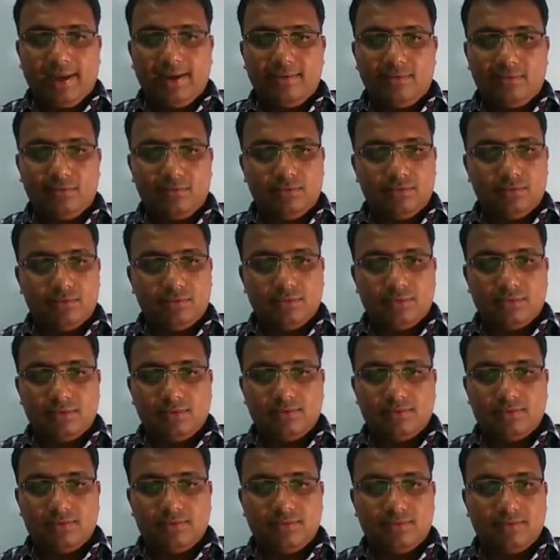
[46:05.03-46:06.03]
Okay, you
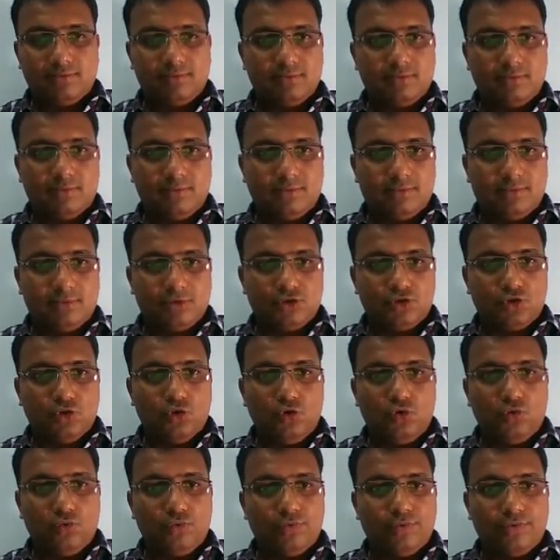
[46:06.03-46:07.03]
can
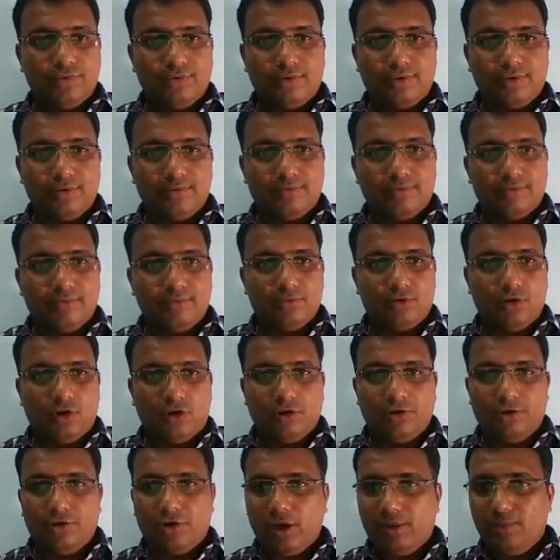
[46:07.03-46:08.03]
show
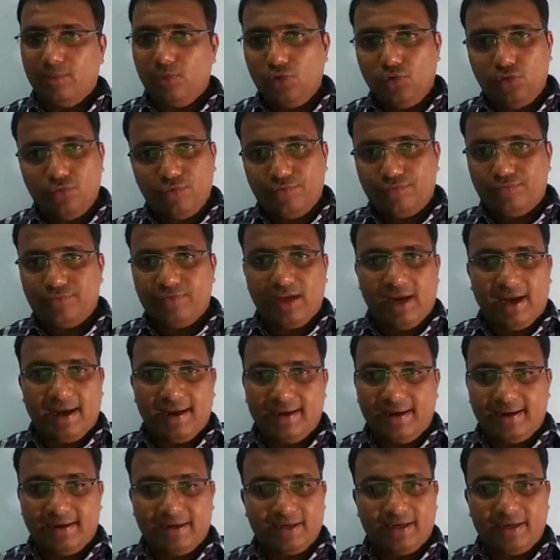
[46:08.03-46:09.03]
or you can
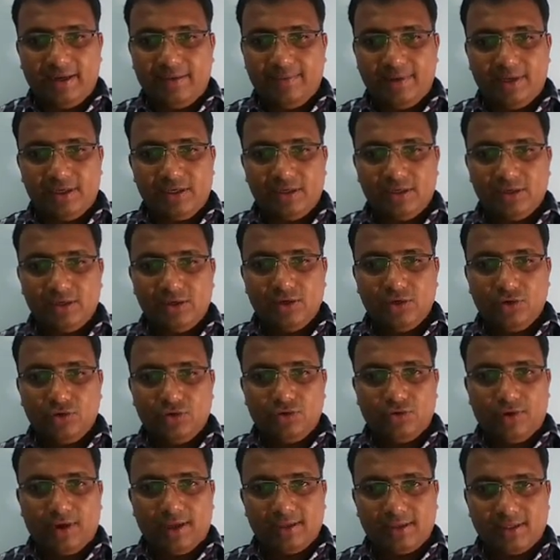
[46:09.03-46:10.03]
move the highlighter
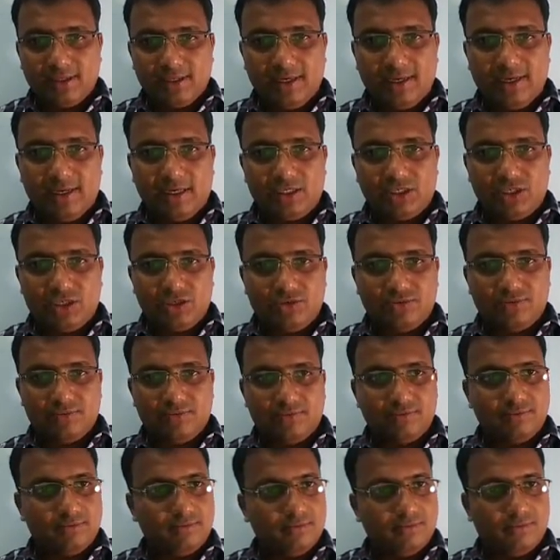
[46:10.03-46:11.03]
image, you can
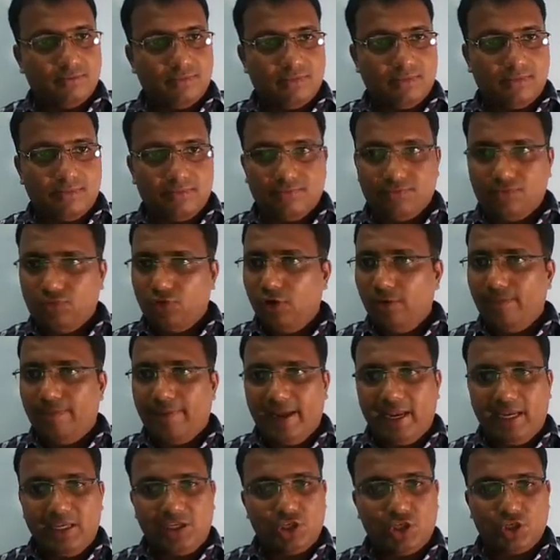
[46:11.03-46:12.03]
select
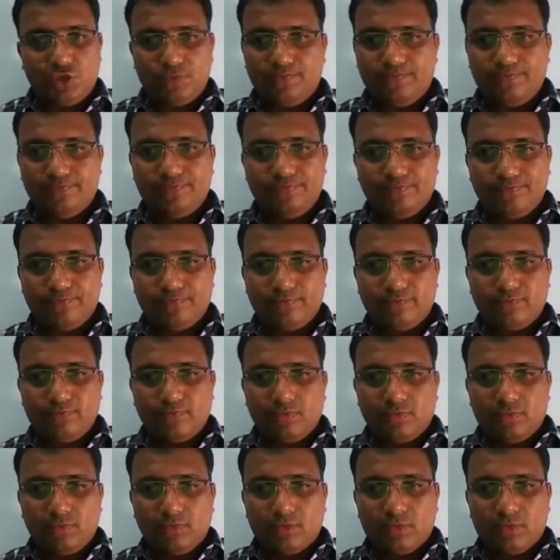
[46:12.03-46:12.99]
full page.